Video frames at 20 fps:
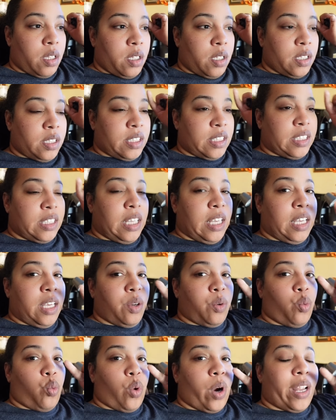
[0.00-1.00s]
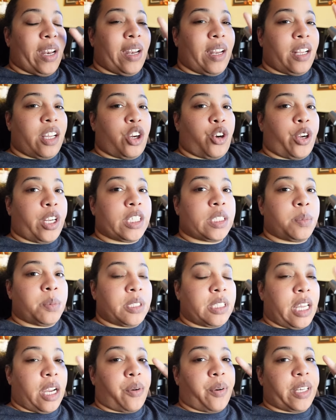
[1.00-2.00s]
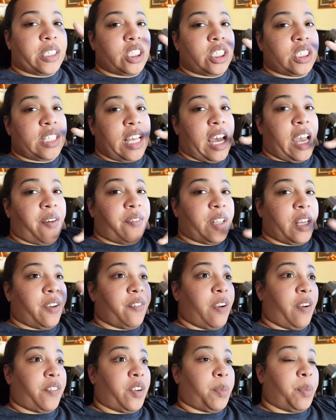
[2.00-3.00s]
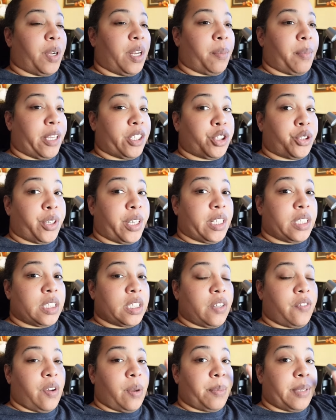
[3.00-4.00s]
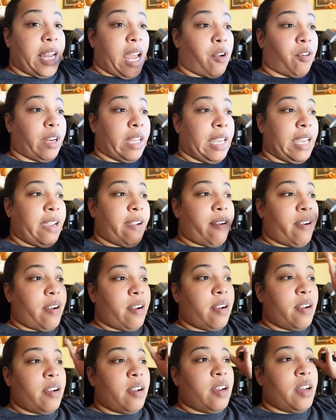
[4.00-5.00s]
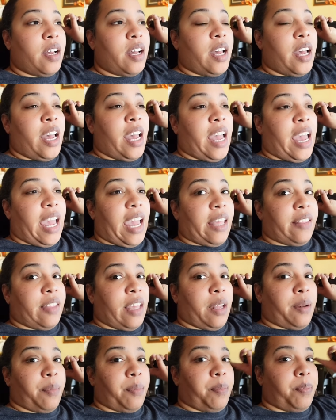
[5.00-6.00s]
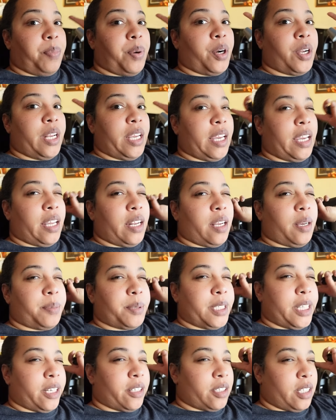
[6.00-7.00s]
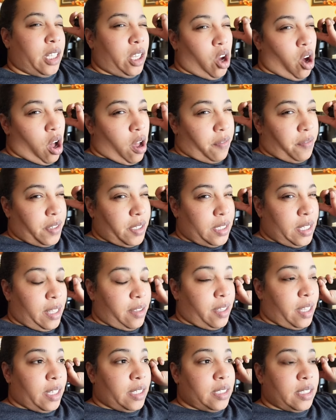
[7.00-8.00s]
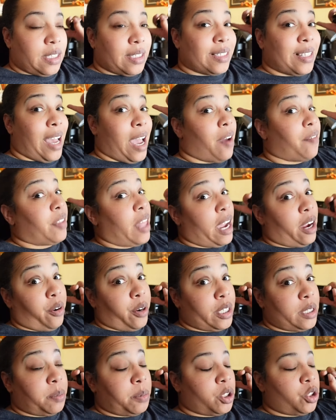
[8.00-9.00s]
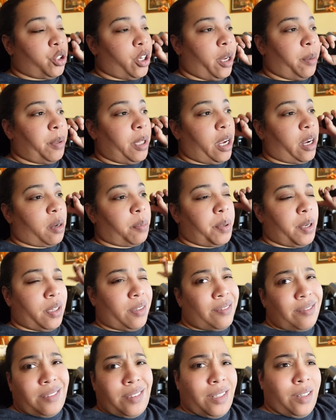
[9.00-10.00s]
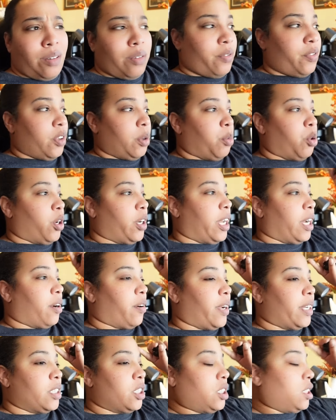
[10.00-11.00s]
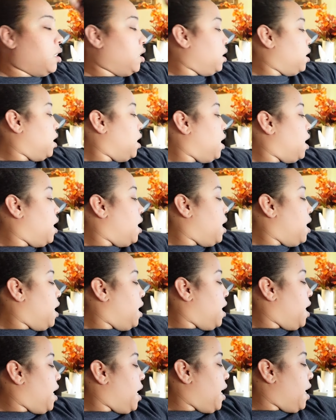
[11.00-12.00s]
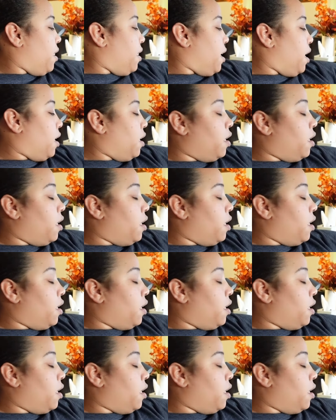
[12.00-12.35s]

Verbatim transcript: see what Christmas decorations I have left after putting my tree and stuff up down here and then putting it upstairs in the office, I think, since I have that Christmas tree up there, I could put, you know, a few more decorations. And then,